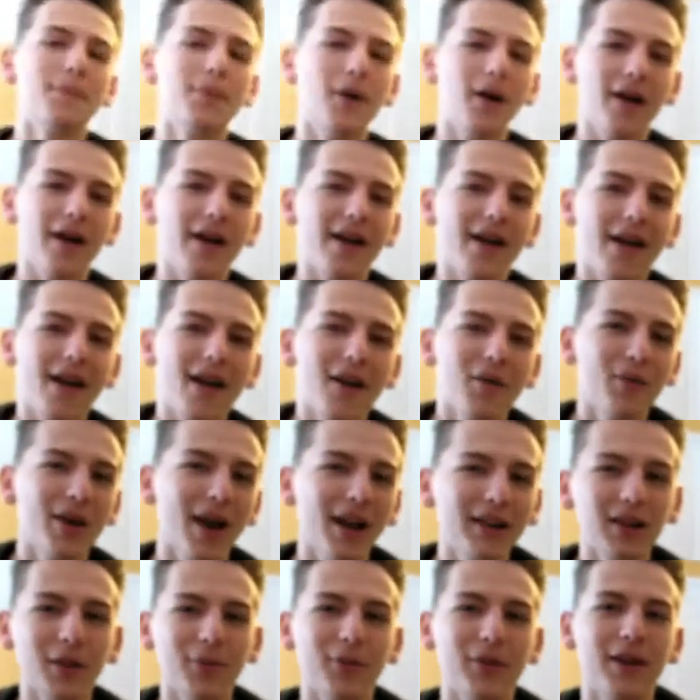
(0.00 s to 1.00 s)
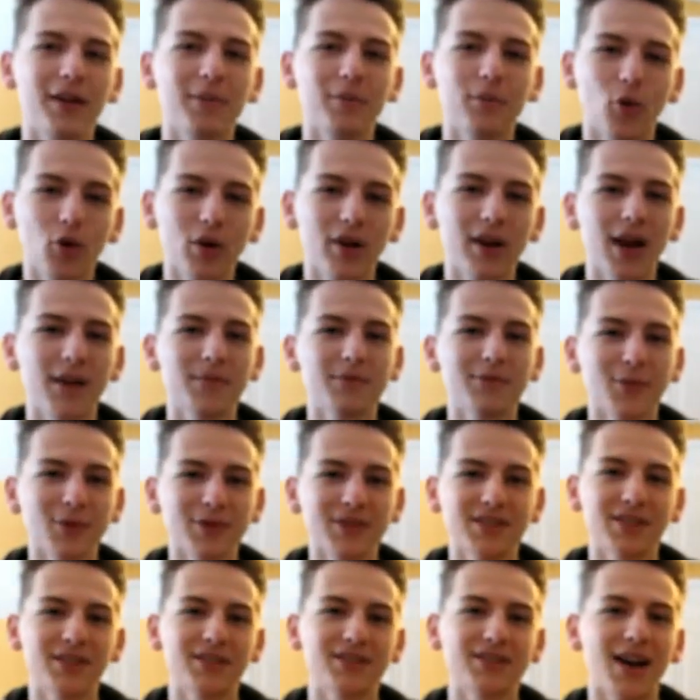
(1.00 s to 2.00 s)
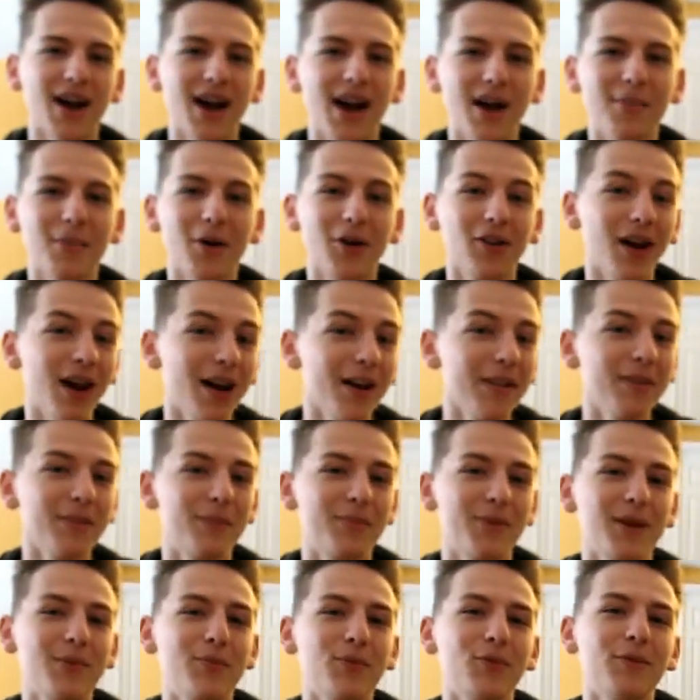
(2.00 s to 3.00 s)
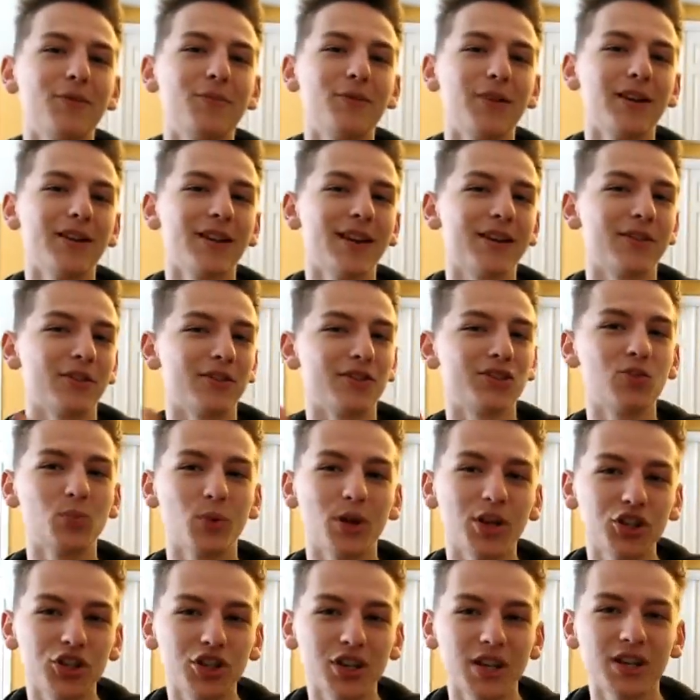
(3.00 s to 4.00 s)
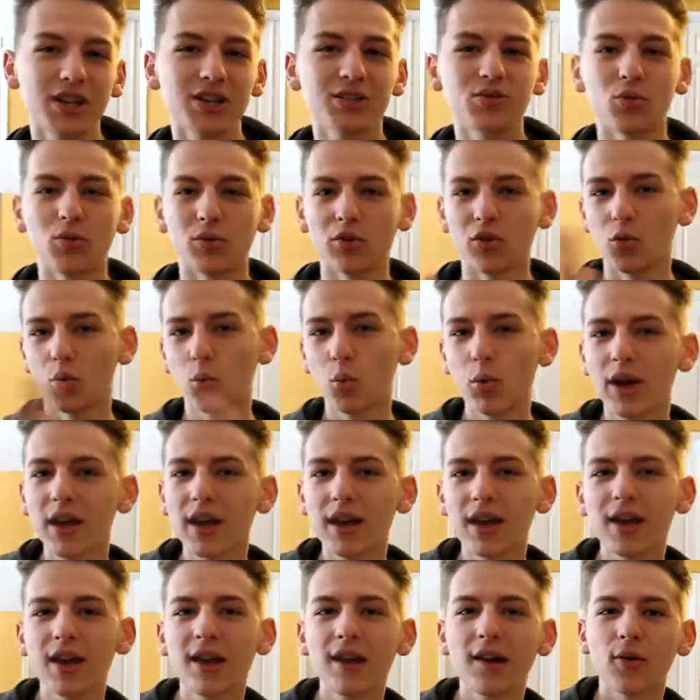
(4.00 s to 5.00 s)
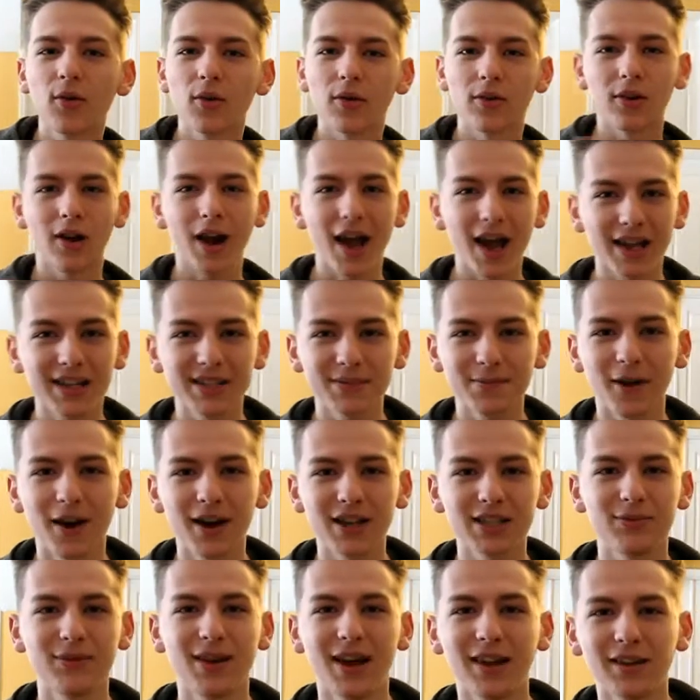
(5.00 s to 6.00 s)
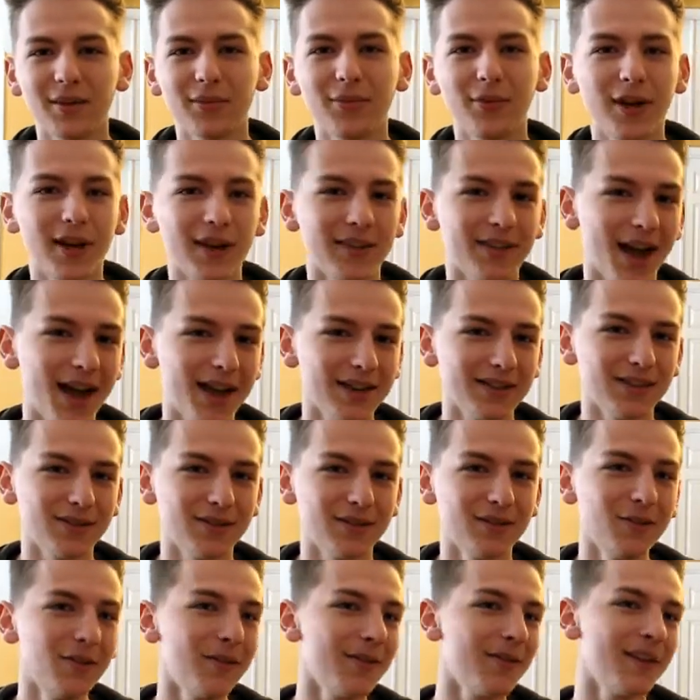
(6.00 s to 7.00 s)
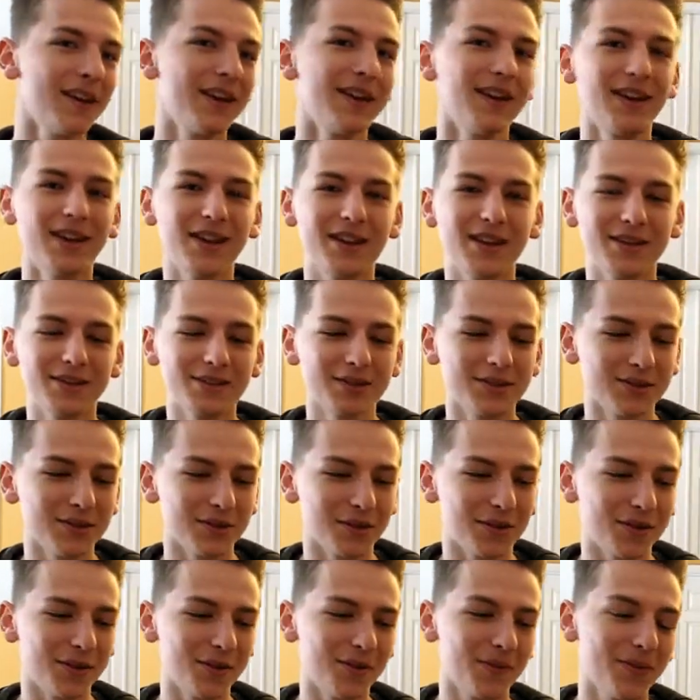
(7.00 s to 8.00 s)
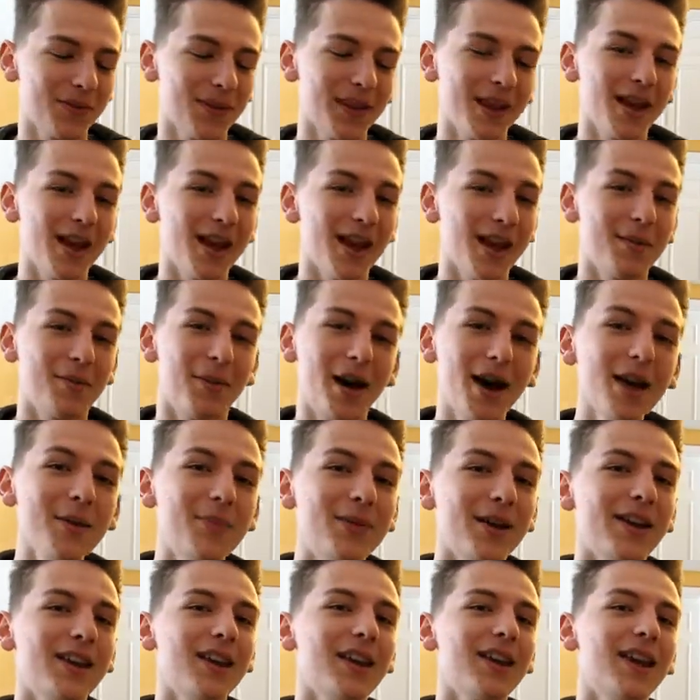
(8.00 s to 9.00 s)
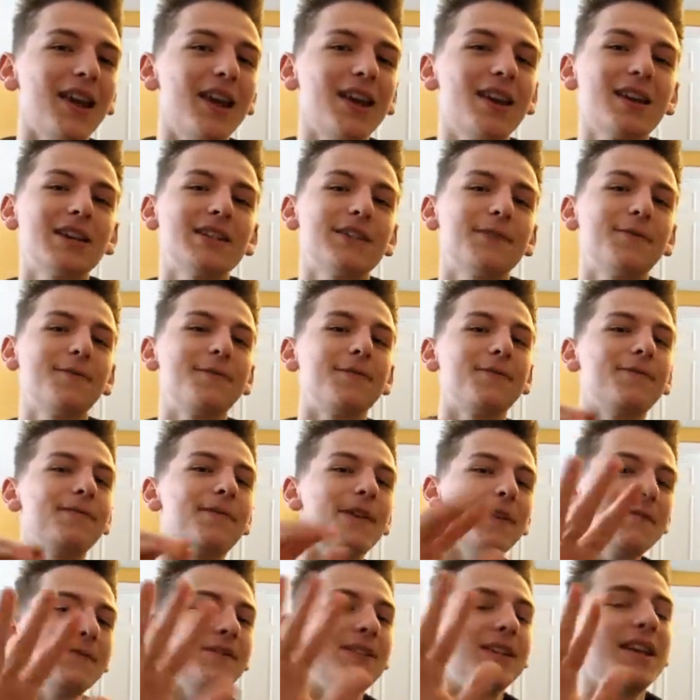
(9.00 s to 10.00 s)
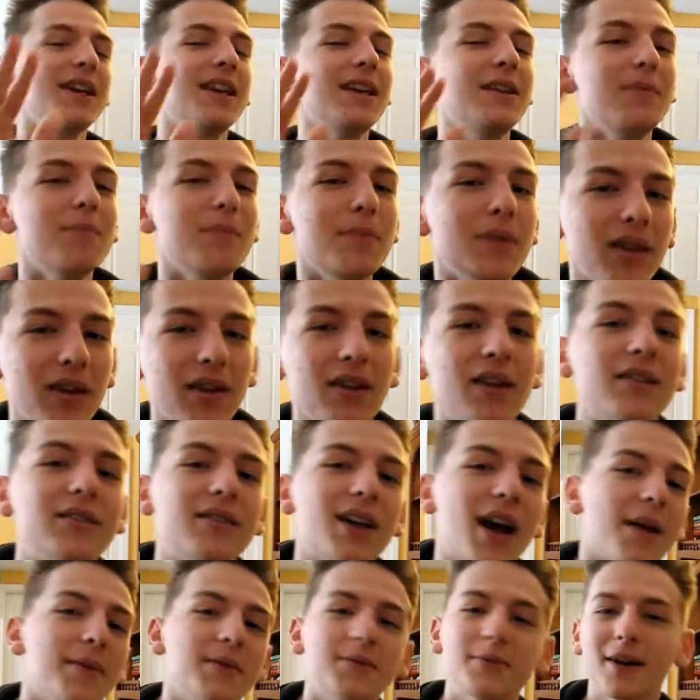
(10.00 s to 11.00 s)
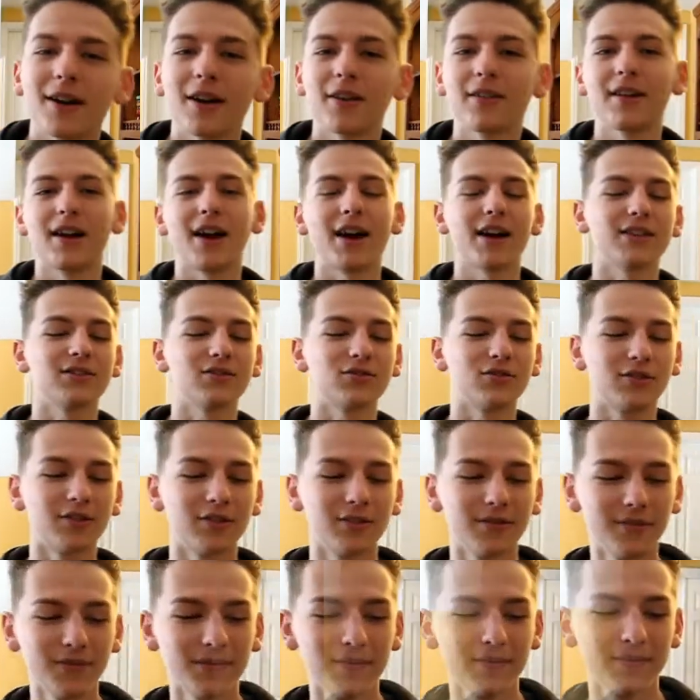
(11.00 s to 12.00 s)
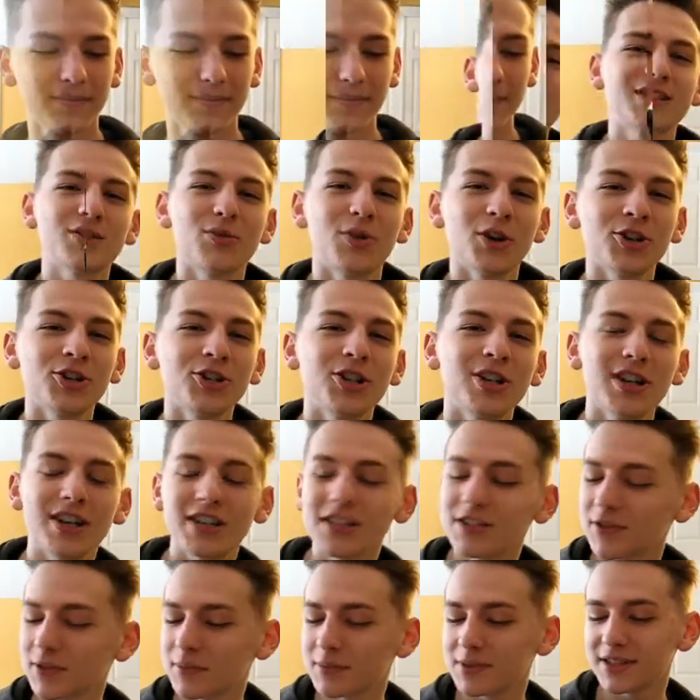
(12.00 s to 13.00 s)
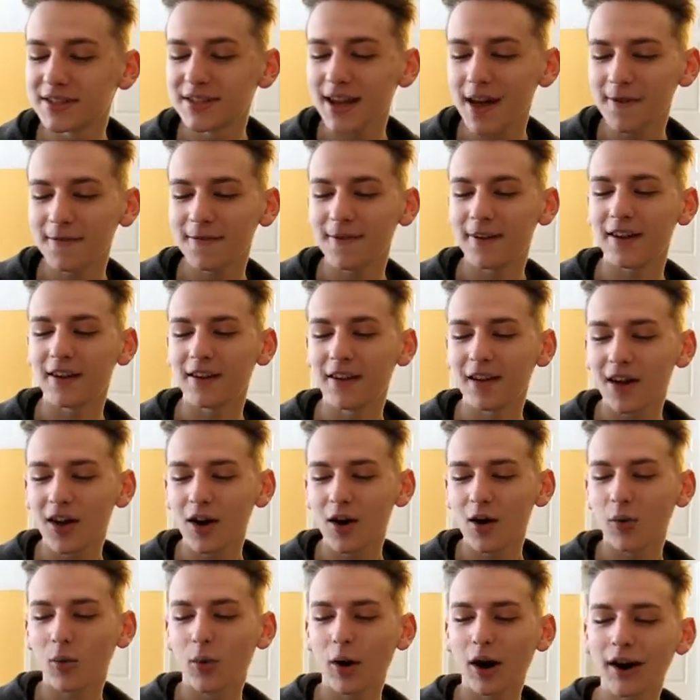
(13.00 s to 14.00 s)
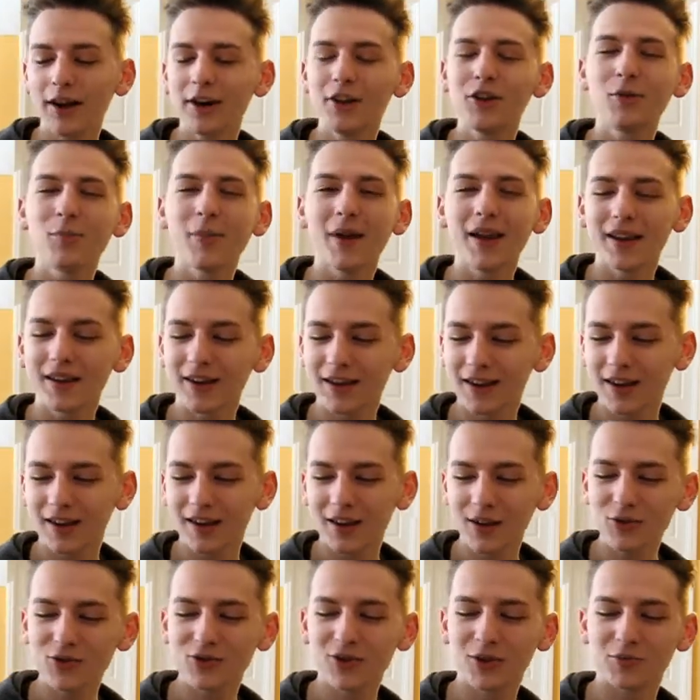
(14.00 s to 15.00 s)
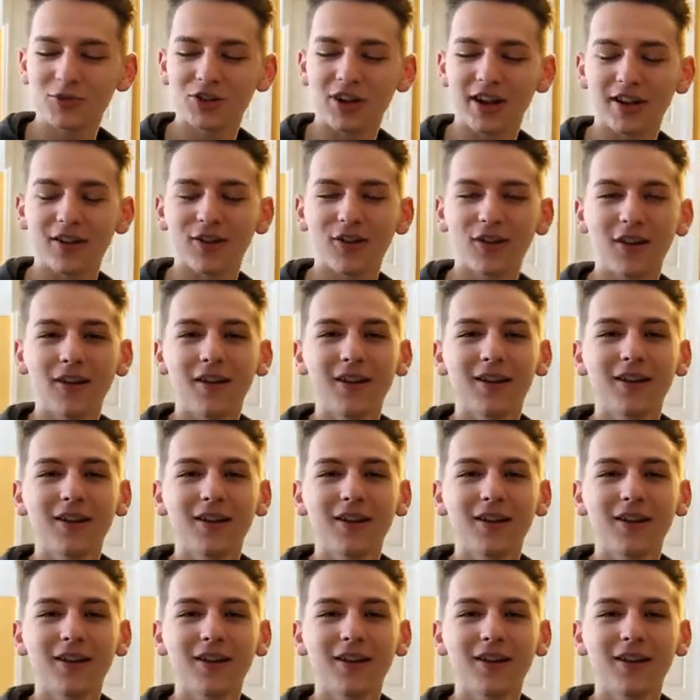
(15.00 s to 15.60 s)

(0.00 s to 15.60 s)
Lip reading: But we end up playing board games most of the time. A lot of the people bring like their Switches or their Wii or their Xbox, and we end up playing that too. So, in my opinion, it is 15 million times better than high school. The next question is from Stefan. Why are you making a YouTube channel?